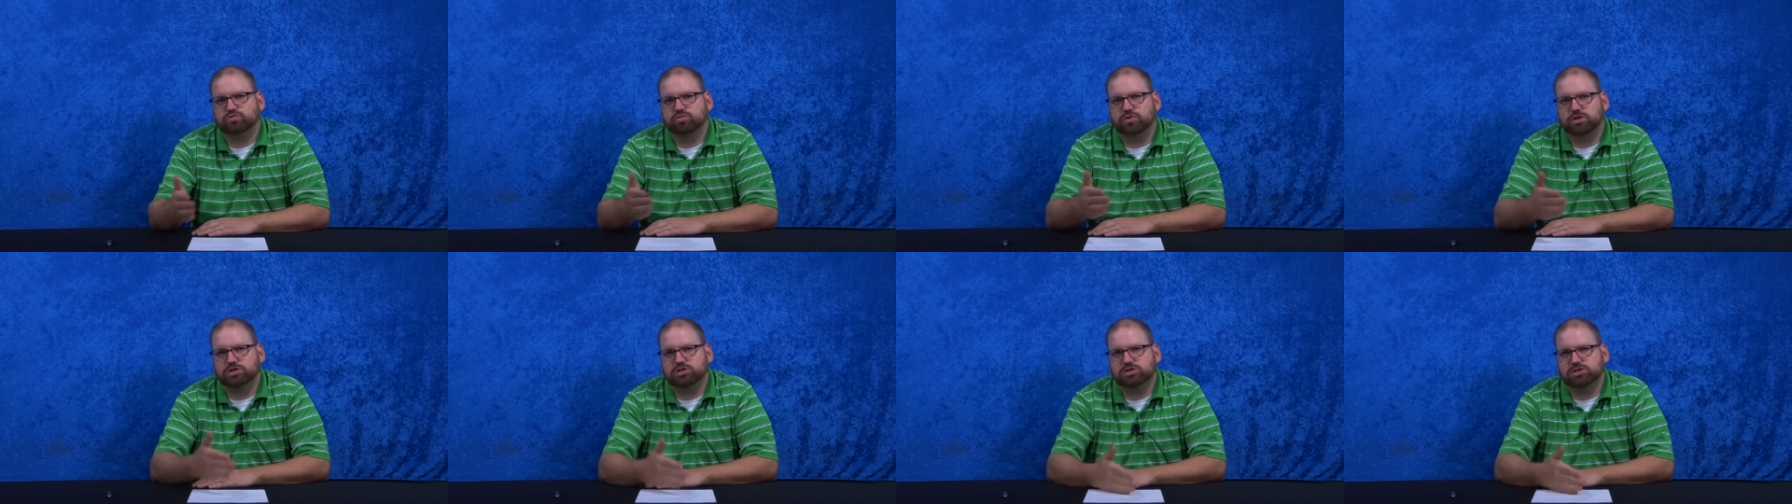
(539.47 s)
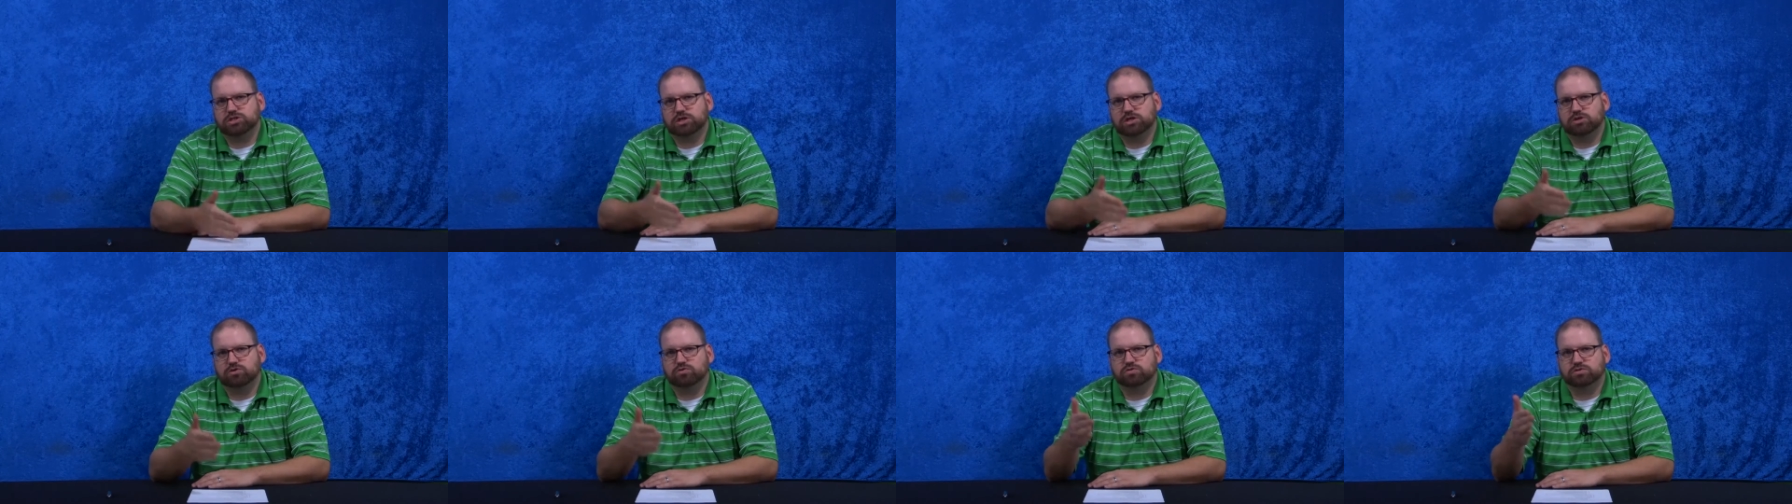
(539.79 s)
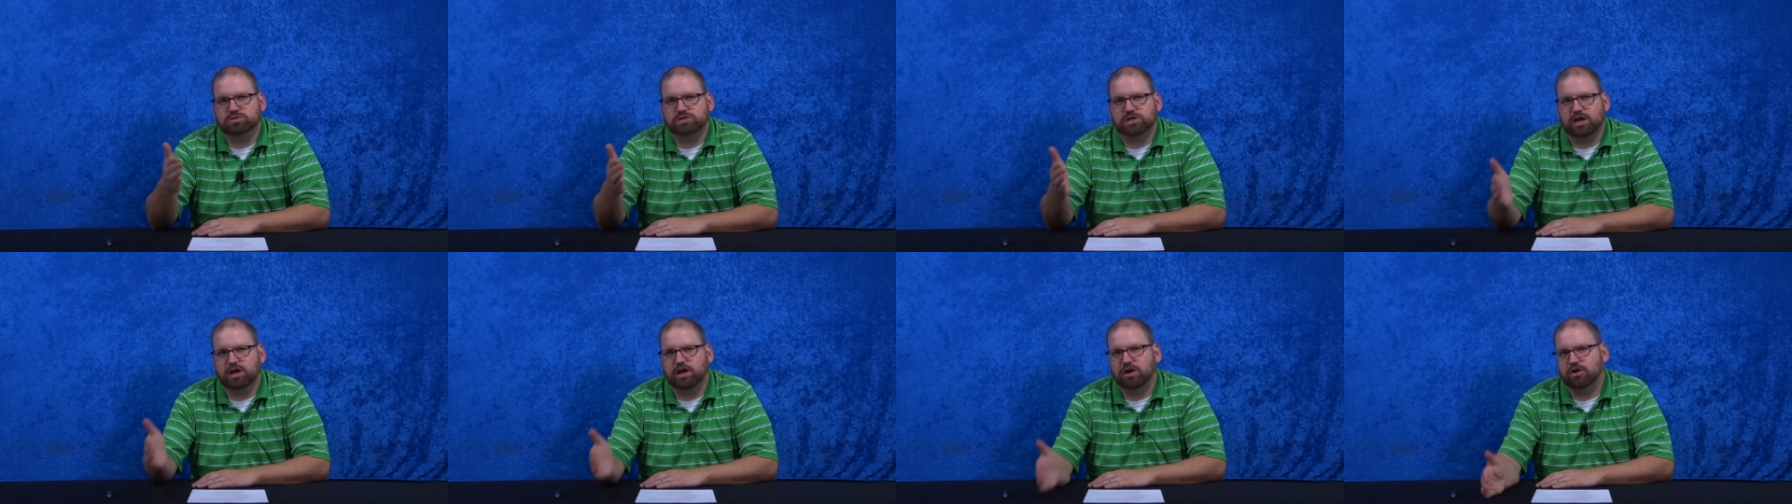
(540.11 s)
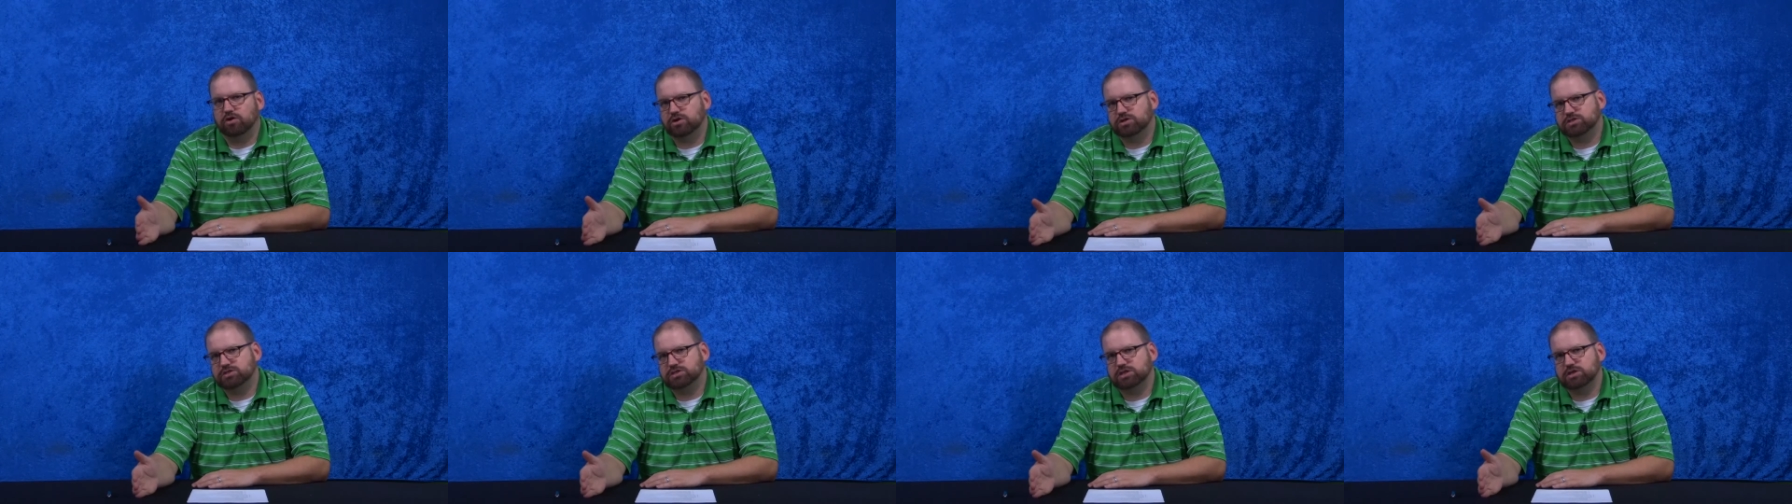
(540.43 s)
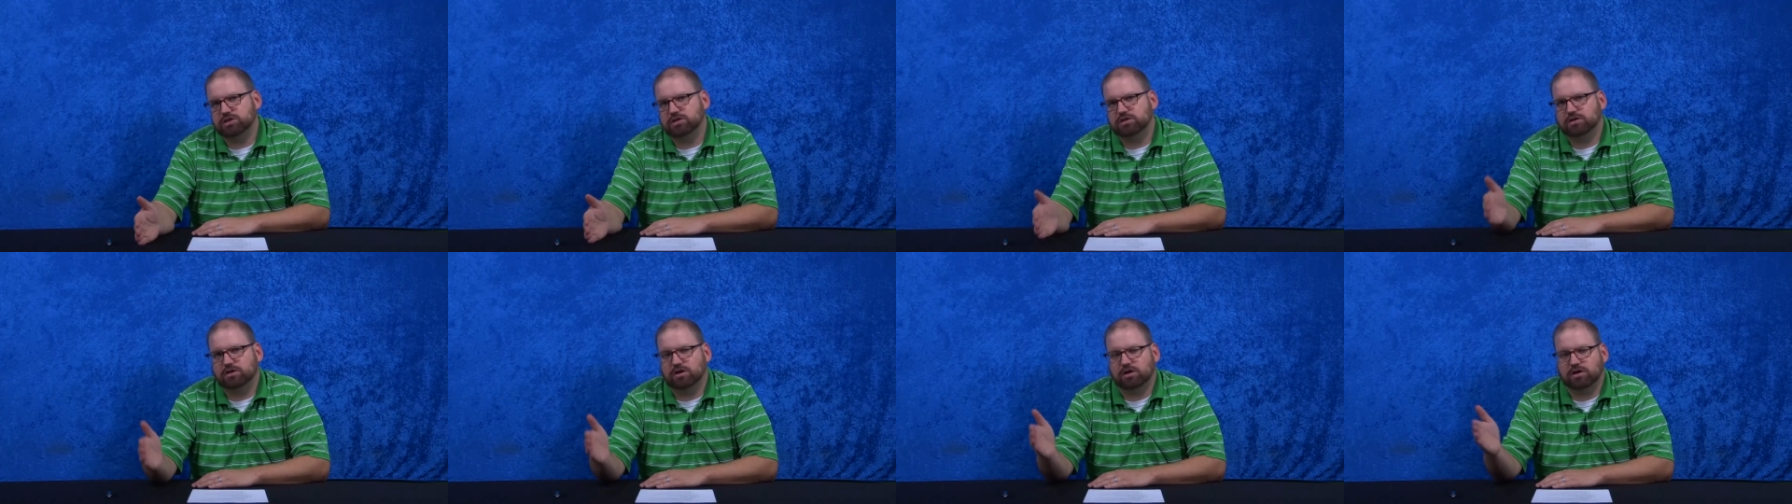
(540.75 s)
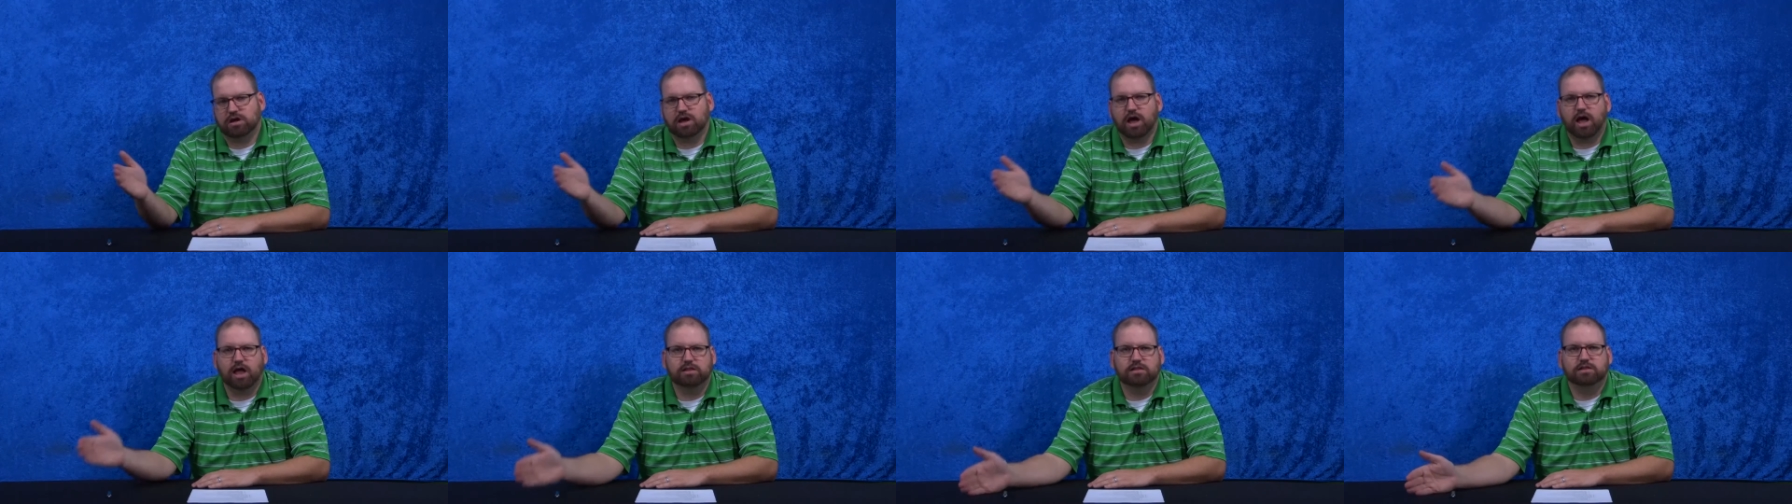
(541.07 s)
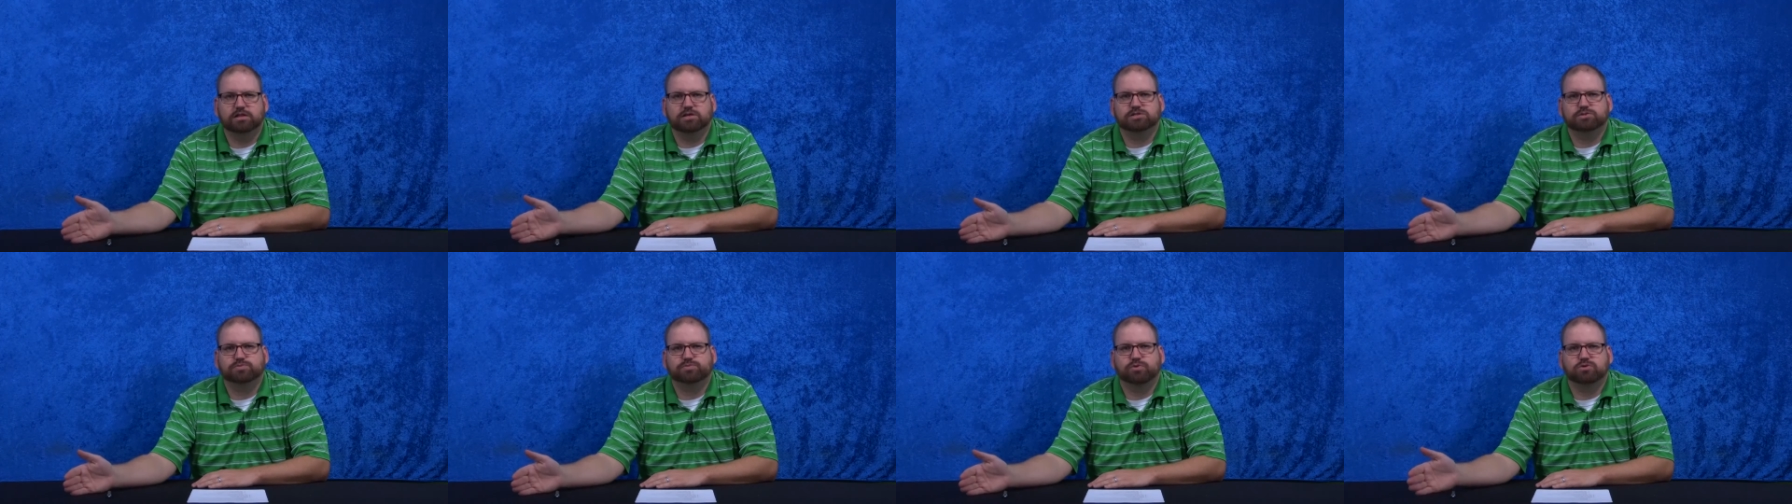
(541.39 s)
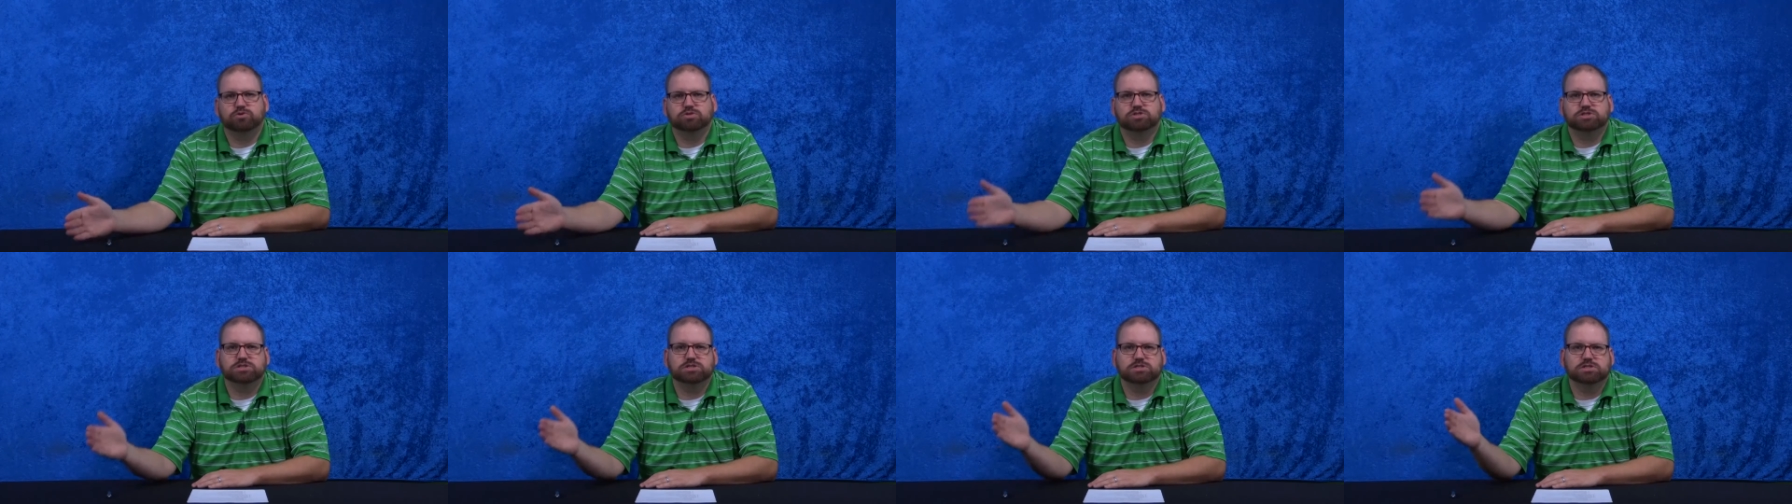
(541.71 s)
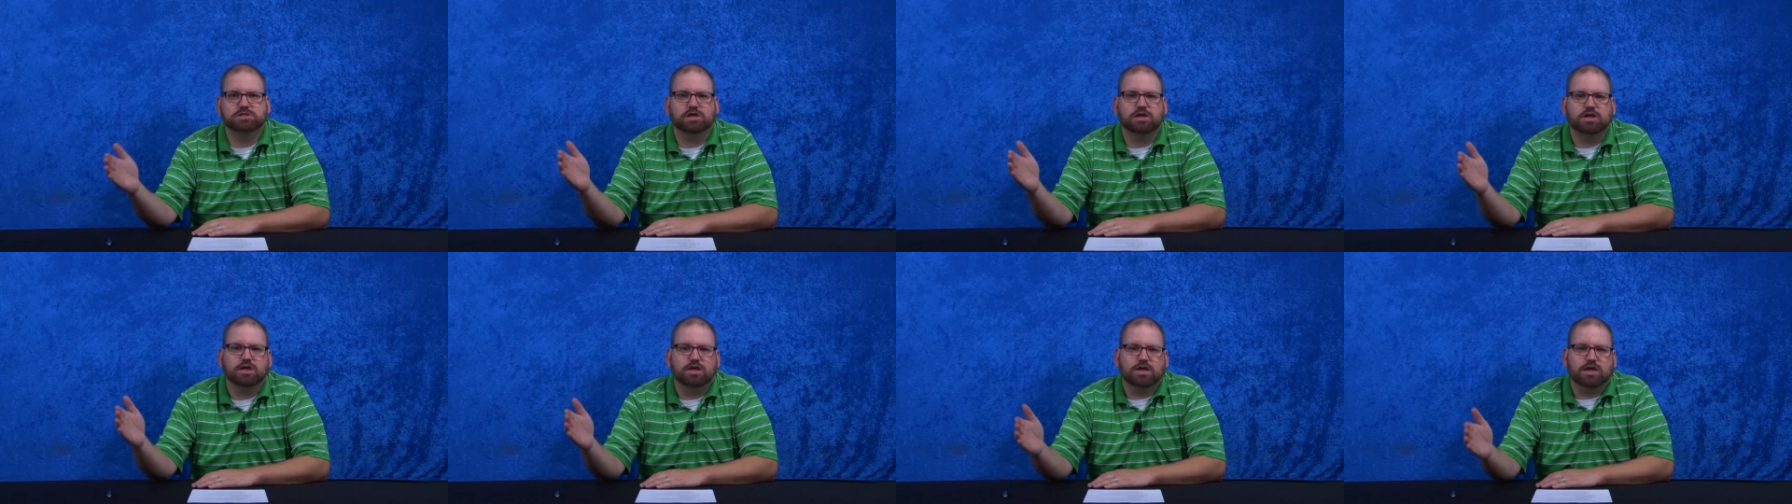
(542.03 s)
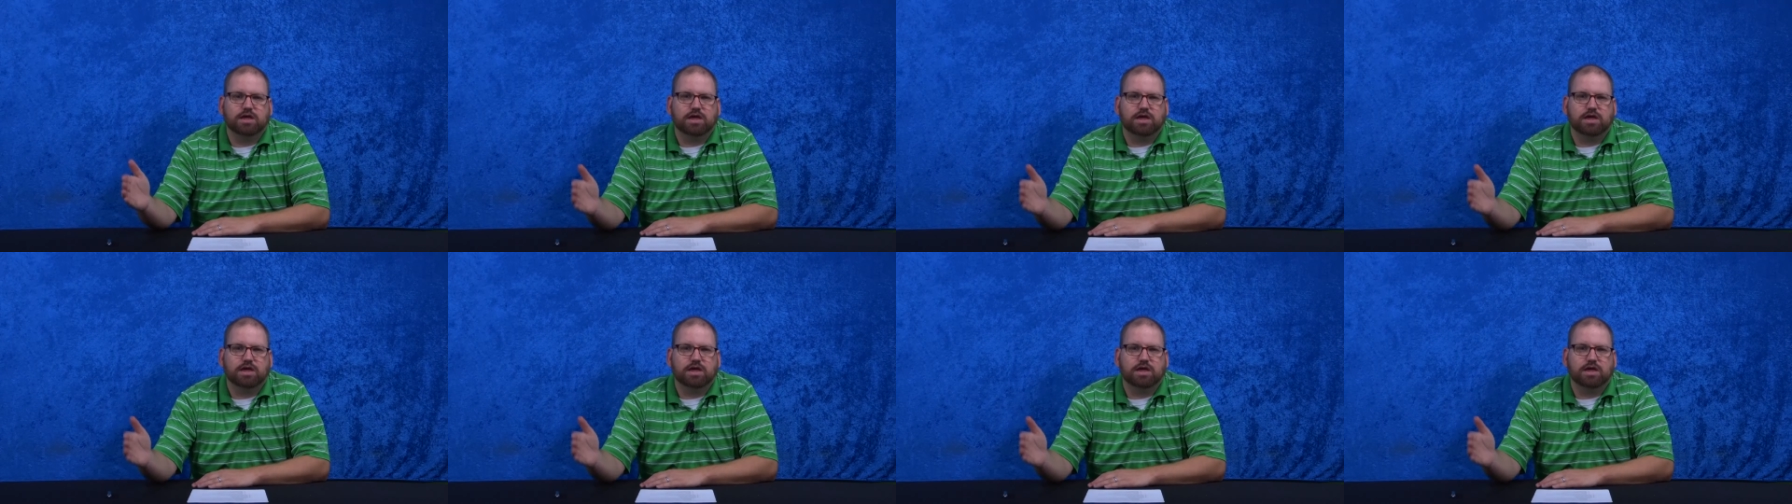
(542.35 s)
which equals a heretic, a godless person,